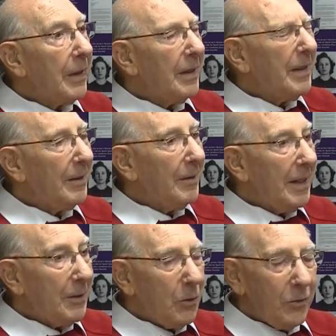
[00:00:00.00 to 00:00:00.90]
And uh,
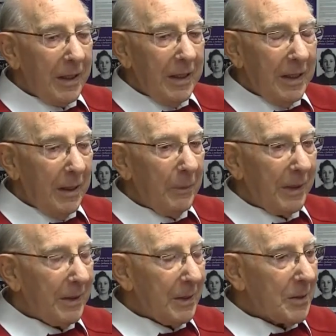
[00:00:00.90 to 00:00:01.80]
he took the
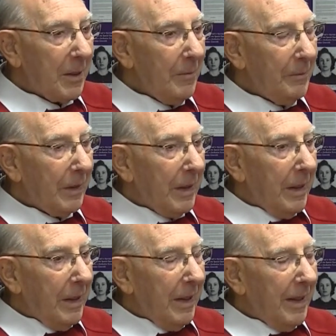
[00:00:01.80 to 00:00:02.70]
appendix out,
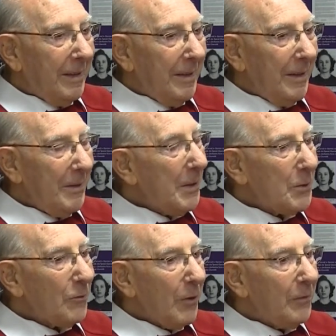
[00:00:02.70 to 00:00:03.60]
and uh,
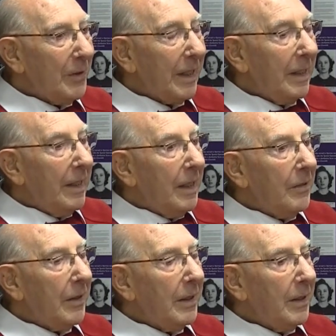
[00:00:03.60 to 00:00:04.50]
this is rather funny.
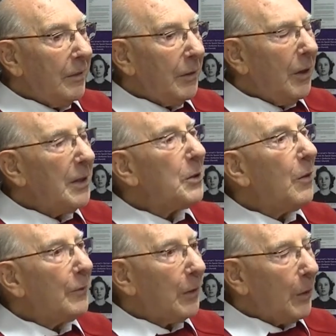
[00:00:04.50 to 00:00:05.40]
The, the night
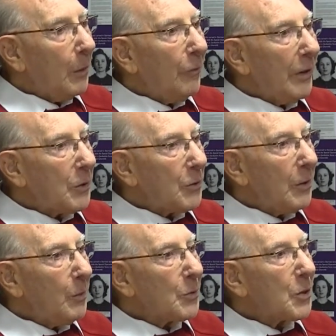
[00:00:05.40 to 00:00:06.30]
after the operation,
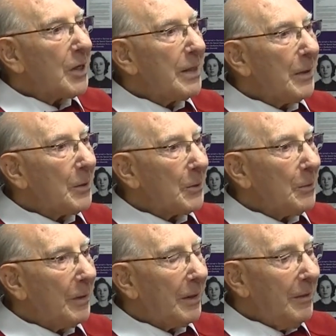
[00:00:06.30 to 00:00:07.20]
I wasn't sleeping
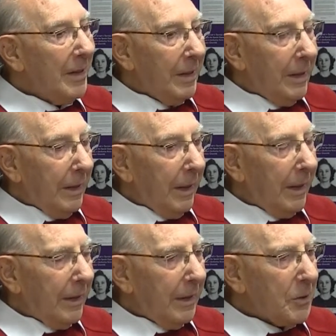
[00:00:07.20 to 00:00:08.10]
too well,
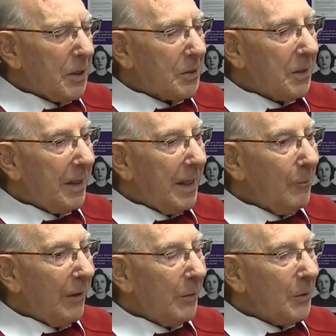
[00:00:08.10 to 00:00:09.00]
and the sister
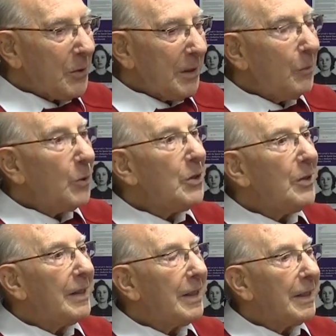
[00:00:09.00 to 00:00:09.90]
came round and said, would you
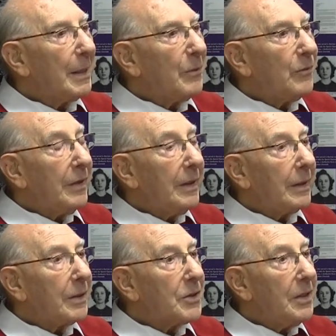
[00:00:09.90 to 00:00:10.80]
like a cup of tea?
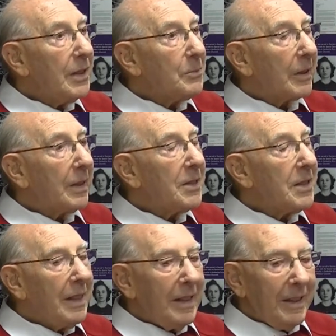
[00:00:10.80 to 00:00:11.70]
And I said, yes, please.
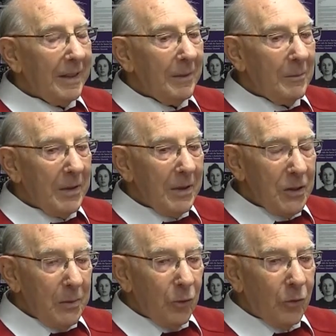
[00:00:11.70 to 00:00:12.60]
Um,
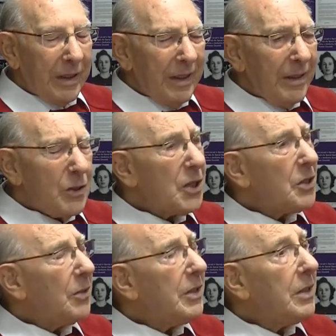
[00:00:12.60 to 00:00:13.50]
and she brought it. And then she
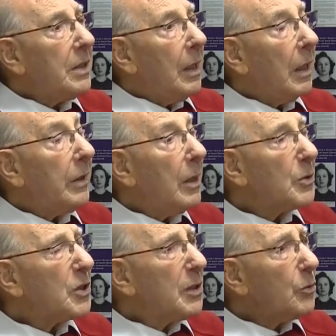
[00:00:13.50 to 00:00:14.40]
started, and I
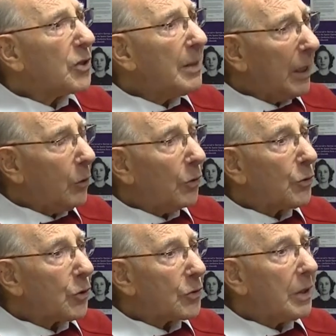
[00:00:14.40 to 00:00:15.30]
was still
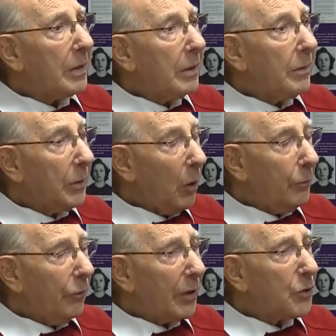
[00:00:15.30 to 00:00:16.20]
semi-conscious. i the
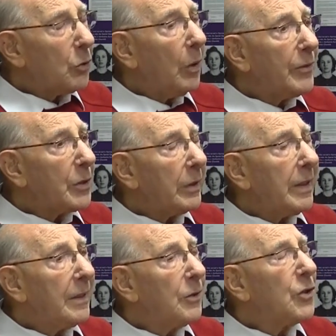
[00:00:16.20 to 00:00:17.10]
operation, obviously,
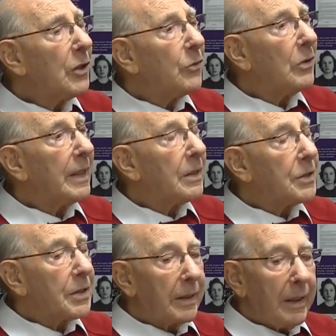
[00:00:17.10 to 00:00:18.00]
I'd had a general
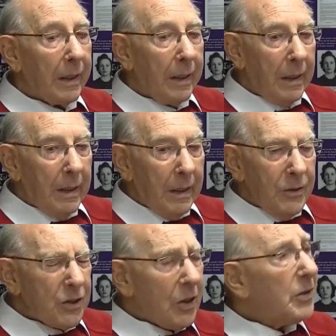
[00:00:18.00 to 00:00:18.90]
anaesthetic.
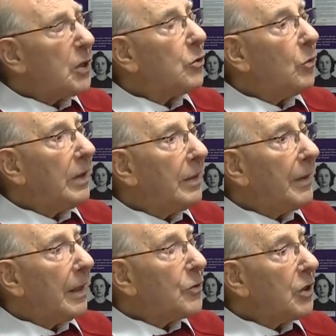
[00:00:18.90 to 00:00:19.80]
She started talking
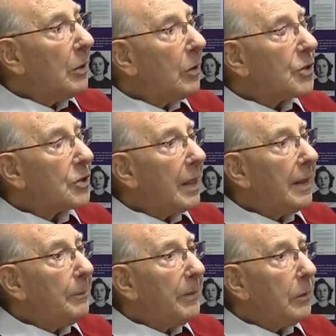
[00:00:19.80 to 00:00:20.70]
about she'd lost
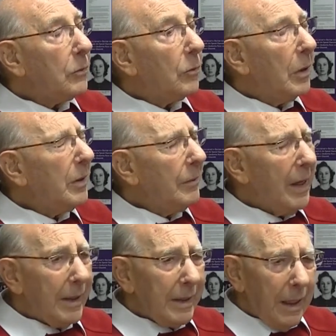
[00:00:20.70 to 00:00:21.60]
a pickle, uh,
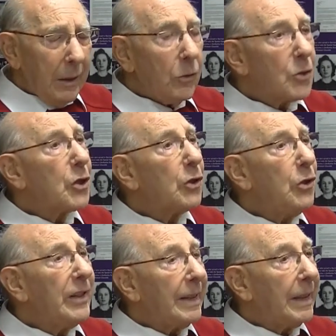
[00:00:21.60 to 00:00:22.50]
a, lost a
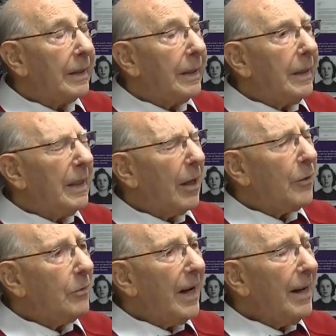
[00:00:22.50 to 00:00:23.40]
gherkin. And I
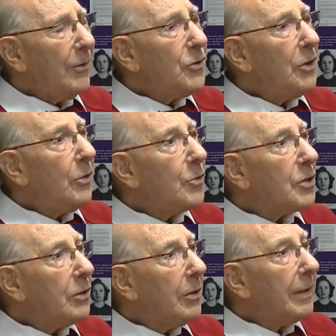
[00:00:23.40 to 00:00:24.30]
thought, how can you
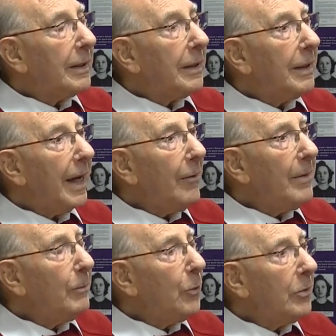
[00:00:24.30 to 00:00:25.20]
lose a gherkin? And how
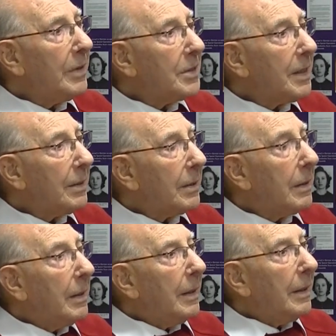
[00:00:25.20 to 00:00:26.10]
important is that
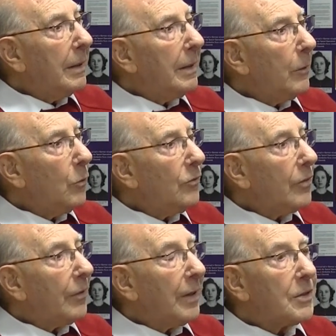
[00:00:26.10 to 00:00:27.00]
in the order
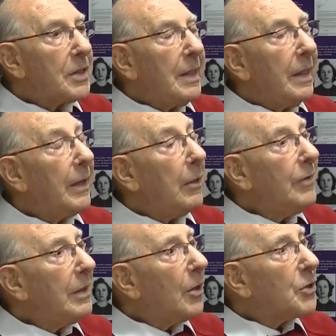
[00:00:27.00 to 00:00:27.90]
of things? Then I
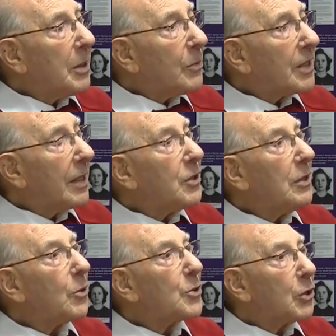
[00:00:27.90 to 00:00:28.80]
realised she was saying she
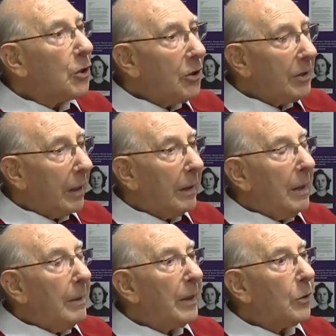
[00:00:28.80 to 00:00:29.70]
would lost a Gurkha
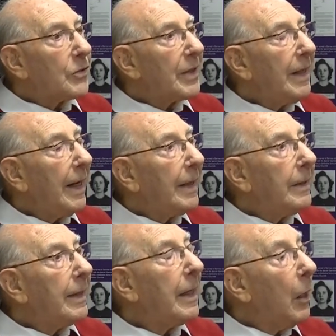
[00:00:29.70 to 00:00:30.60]
because they
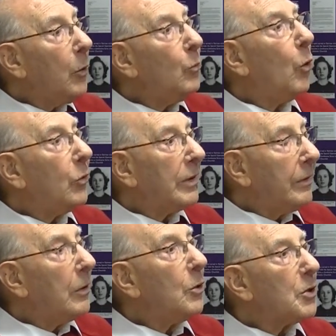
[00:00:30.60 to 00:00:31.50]
had their own ward
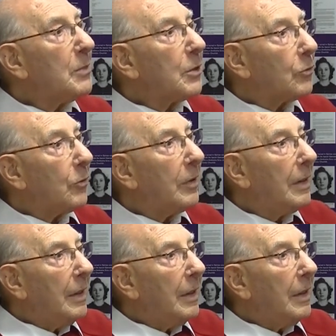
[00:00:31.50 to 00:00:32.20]
in the hospital.